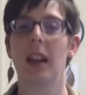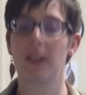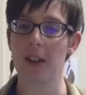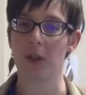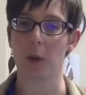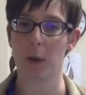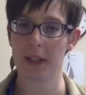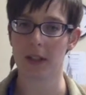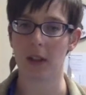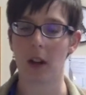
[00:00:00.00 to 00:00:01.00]
Advisor Quick
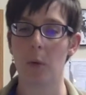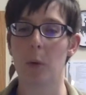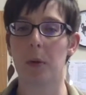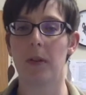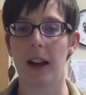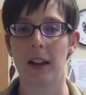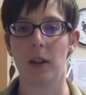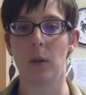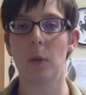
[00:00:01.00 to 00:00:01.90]
Start will provide you